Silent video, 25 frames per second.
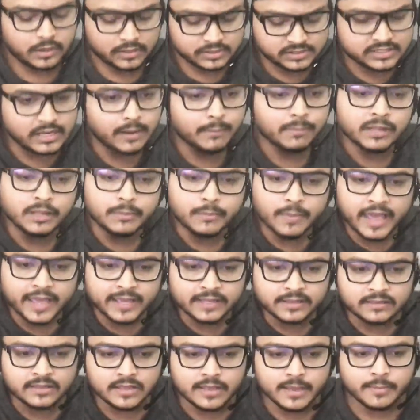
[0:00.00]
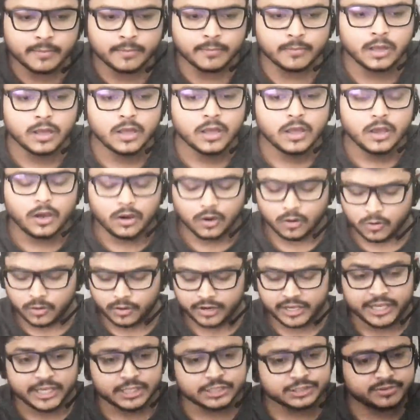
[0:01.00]
sublimate them,
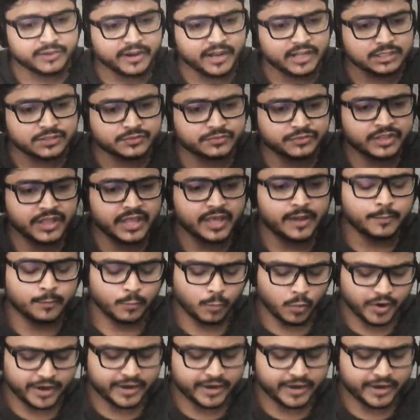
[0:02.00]
or heat transfer them,